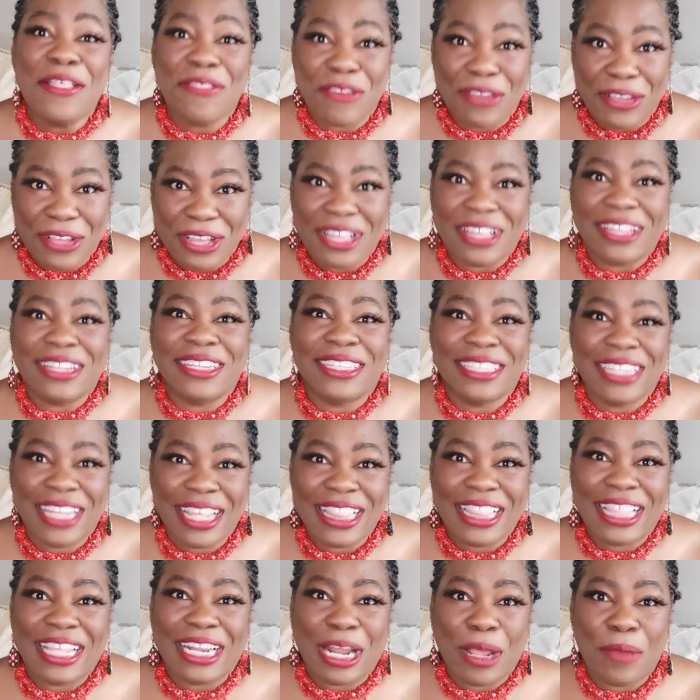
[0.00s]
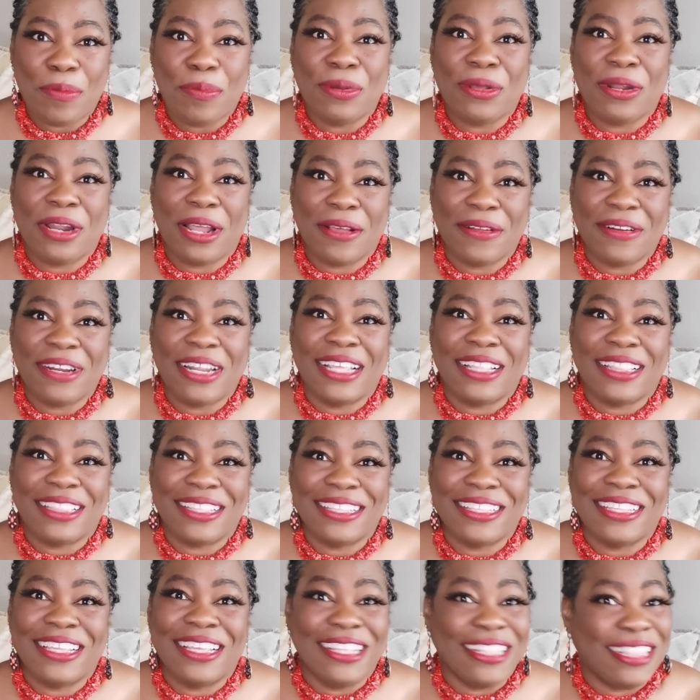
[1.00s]
the content that I put out
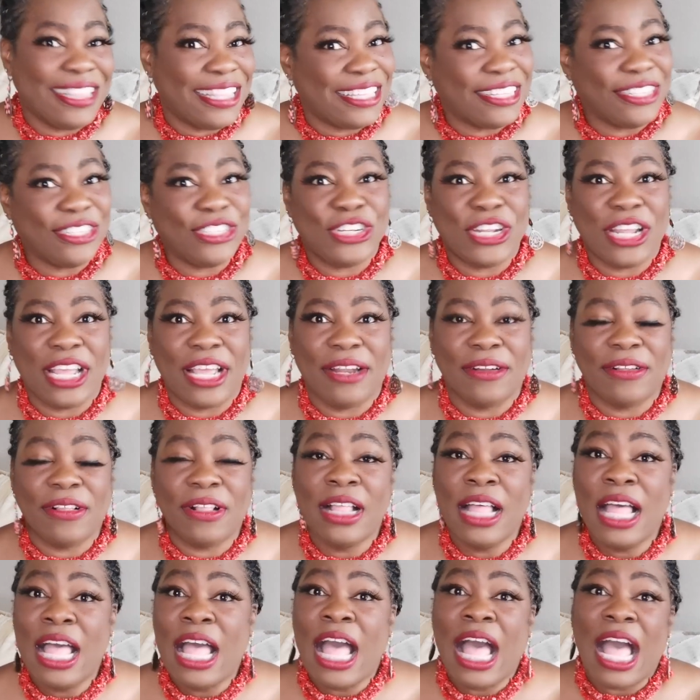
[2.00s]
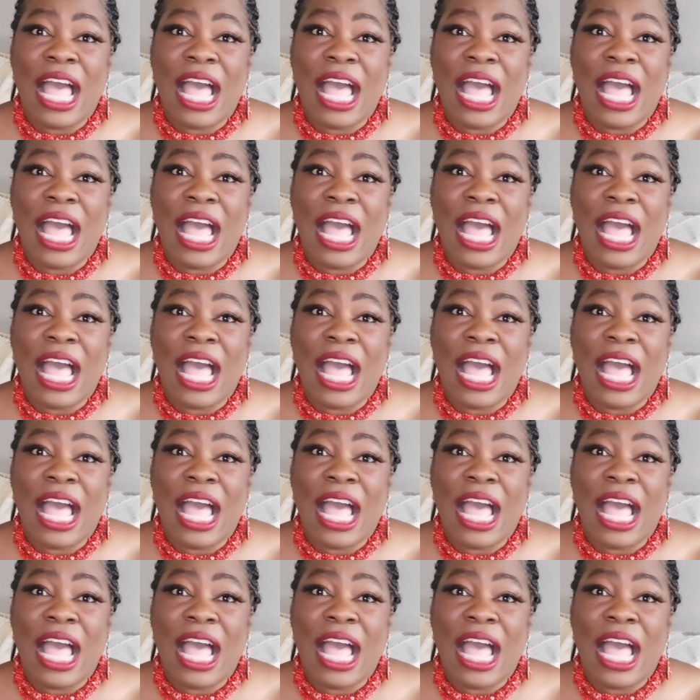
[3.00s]
in this channel.